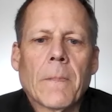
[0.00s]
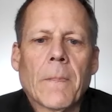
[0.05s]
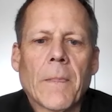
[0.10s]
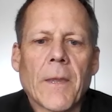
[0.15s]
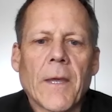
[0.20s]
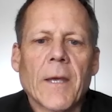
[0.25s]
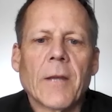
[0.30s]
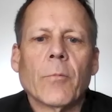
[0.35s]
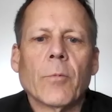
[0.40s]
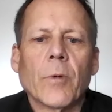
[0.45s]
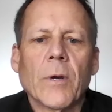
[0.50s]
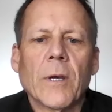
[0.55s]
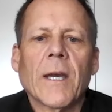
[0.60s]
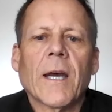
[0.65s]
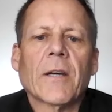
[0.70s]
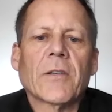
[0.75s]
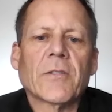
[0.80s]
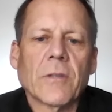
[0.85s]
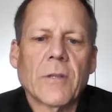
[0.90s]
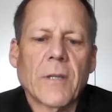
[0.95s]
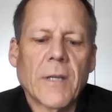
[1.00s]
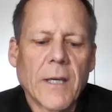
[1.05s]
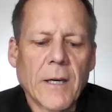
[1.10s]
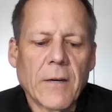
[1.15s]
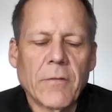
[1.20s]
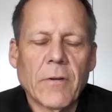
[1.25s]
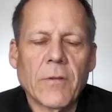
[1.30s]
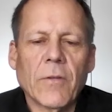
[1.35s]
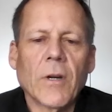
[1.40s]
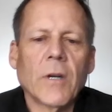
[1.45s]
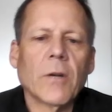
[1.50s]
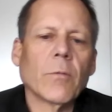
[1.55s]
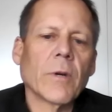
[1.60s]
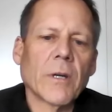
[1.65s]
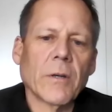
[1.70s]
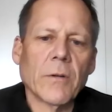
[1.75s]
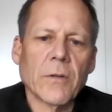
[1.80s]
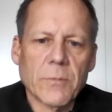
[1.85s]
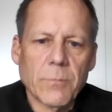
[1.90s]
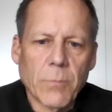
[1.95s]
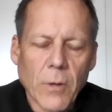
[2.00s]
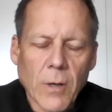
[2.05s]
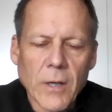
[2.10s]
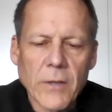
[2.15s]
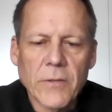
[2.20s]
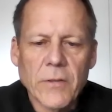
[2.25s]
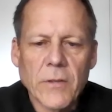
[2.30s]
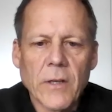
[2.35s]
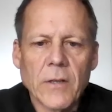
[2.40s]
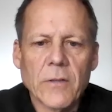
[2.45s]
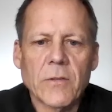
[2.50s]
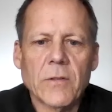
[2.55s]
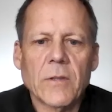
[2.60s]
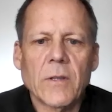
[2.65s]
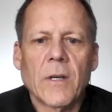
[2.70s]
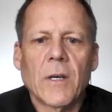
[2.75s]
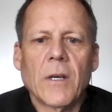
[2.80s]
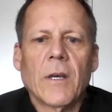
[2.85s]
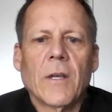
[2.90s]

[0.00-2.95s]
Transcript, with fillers: then we actually have a very rigorous process